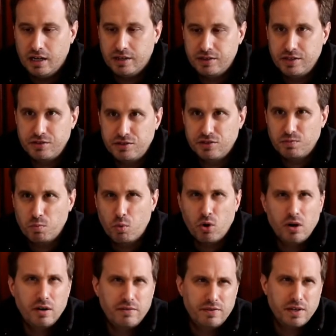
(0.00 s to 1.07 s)
This is
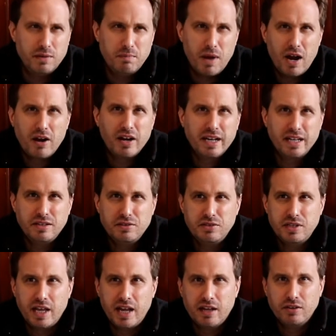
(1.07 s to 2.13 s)
more of an American
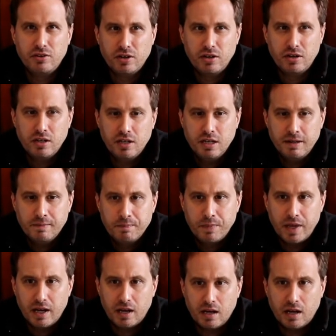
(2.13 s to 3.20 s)
standard.
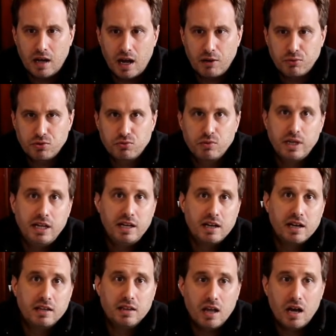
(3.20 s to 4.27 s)
I was reading
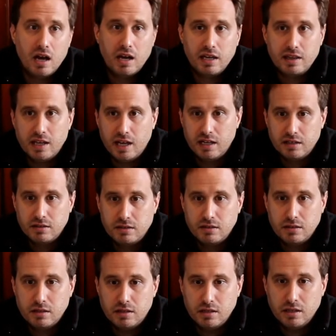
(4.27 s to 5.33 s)
online that
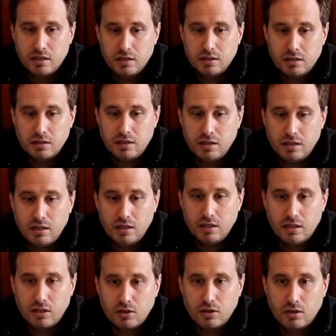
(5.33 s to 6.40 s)

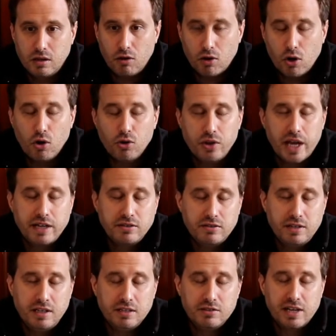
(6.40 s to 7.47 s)
the cold iced
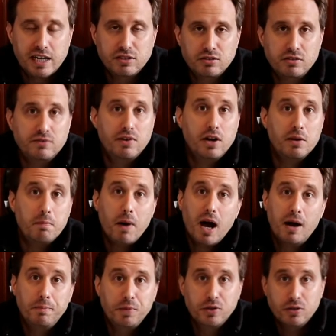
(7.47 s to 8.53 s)
tea is actually very
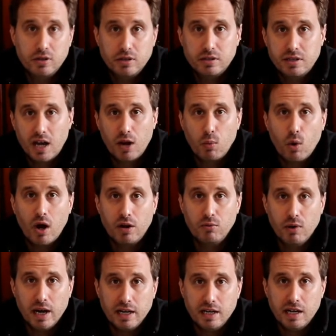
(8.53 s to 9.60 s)
popular in Taiwan
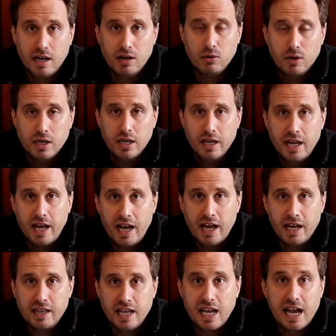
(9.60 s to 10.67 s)
right now,
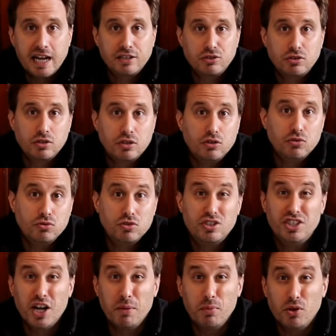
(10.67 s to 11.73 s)
and they actually use
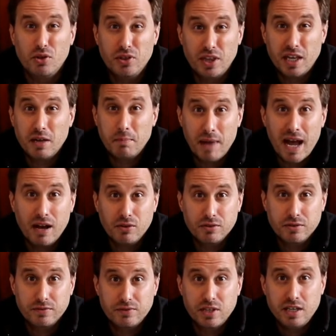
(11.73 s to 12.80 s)
double the amount
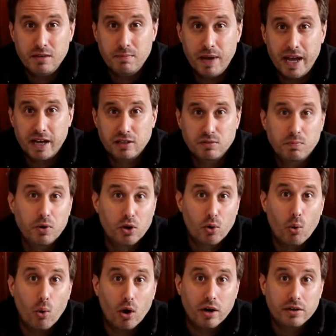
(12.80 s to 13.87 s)
of tea bags per
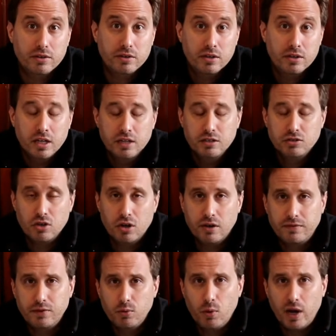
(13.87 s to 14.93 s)
quart. So
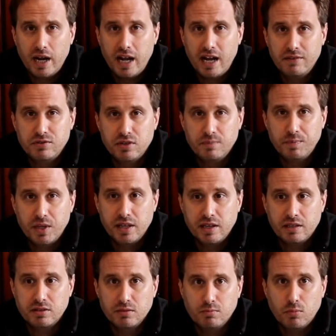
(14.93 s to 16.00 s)
if you want to have something
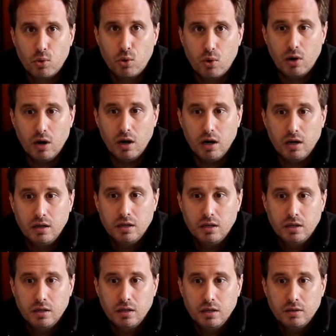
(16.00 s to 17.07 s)
that's a more,
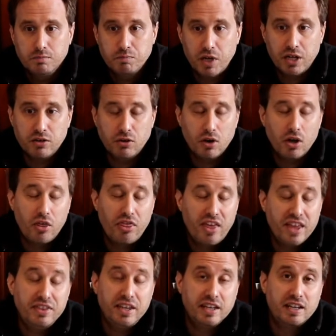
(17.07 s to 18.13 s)

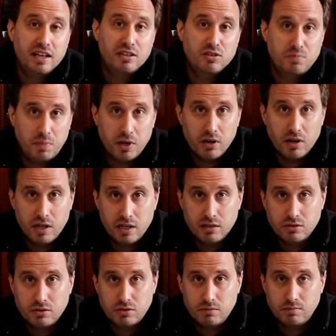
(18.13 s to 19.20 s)
authentic
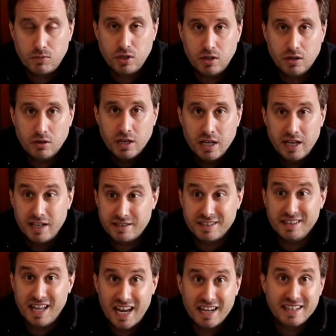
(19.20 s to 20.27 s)
experience, it's a
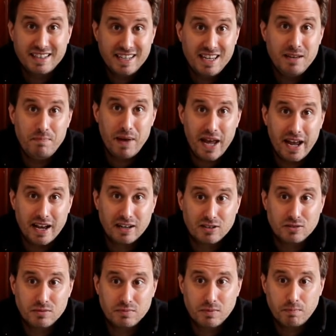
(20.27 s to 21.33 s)
lot of tea
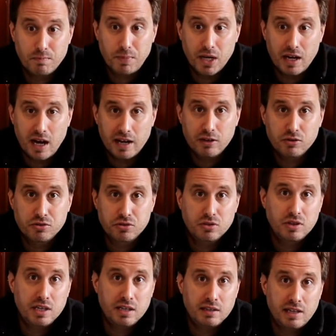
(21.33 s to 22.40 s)
bags, but I also
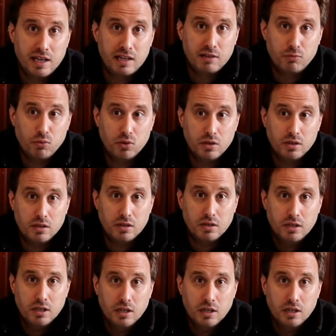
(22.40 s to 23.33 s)
think that it will